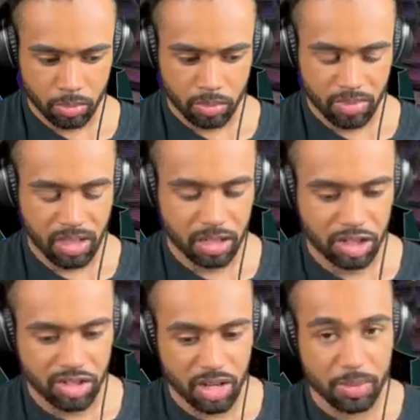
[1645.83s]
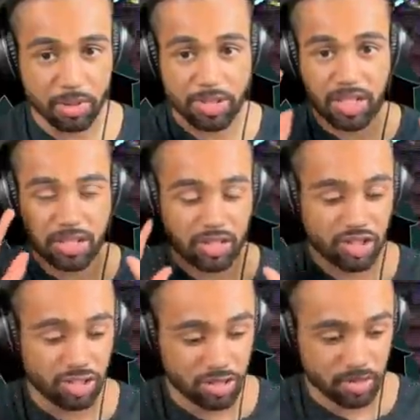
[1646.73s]
Yeah, she's coming upstairs.
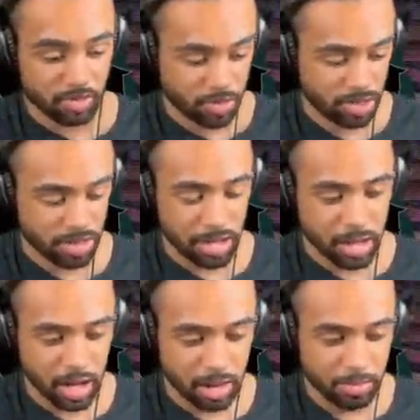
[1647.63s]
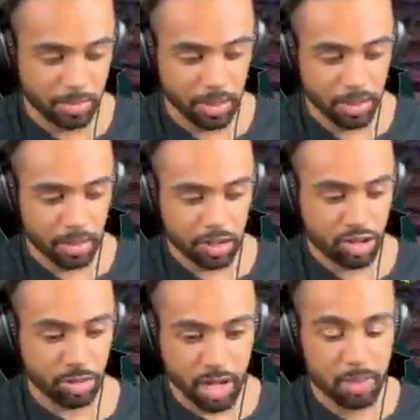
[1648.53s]
Just stay calm. She'll
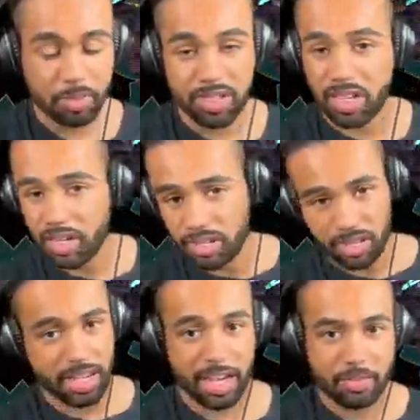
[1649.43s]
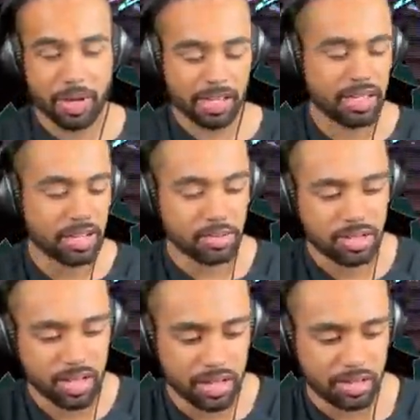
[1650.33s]
come upstairs, head back
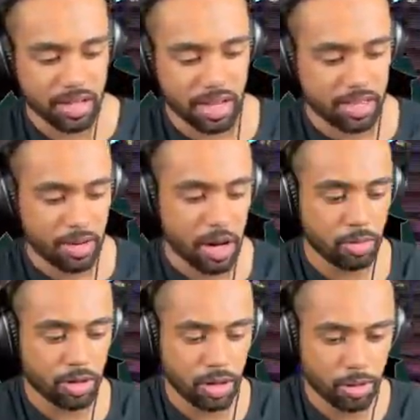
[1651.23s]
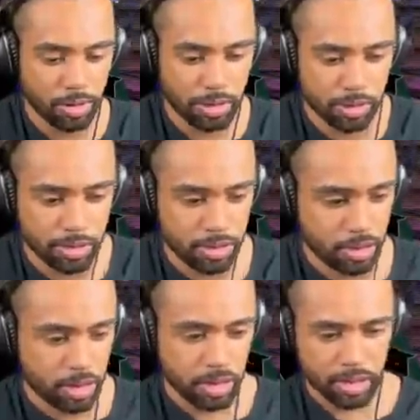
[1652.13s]
downstairs, and then I'll go and...
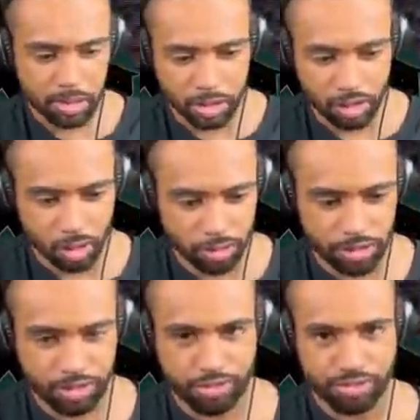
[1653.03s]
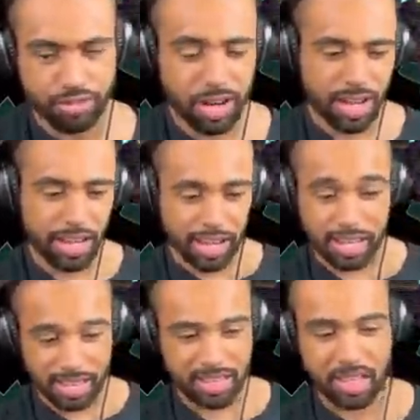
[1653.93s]
The door is right
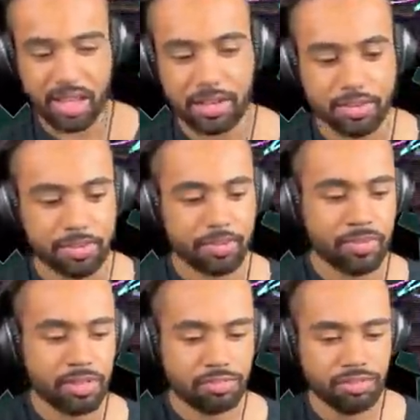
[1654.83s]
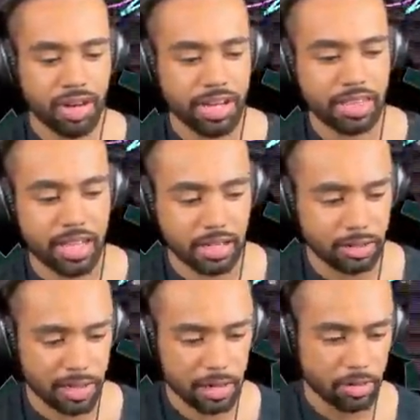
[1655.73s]
there. Right in that little
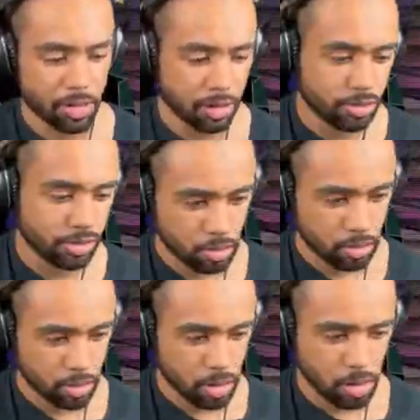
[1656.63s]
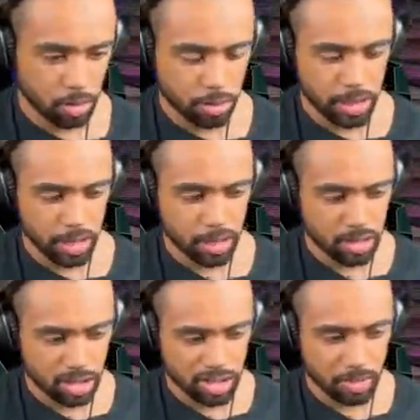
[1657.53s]
alcove. Okay,
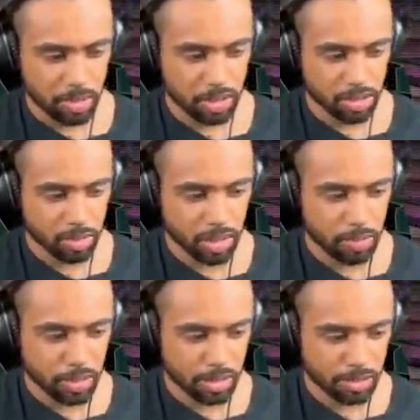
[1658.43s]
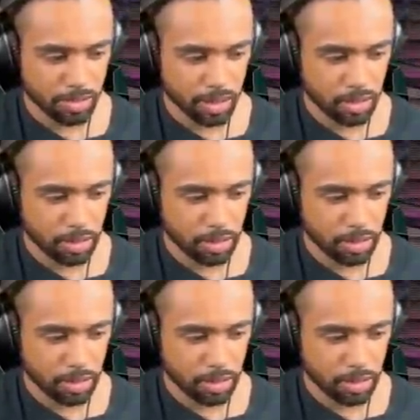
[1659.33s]
she's coming this way, but that's fine.